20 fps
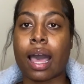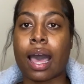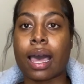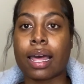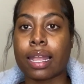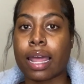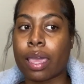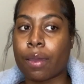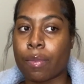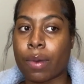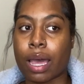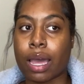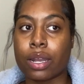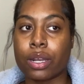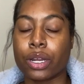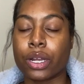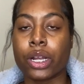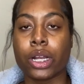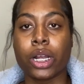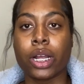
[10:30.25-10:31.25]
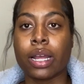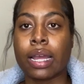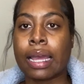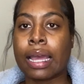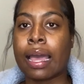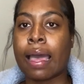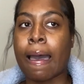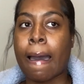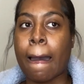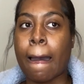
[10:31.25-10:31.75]
I like Bonder.
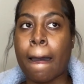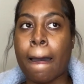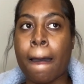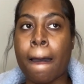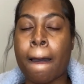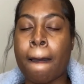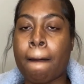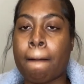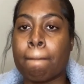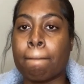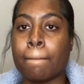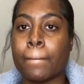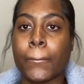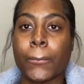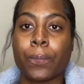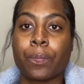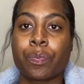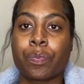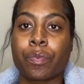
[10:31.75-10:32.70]
And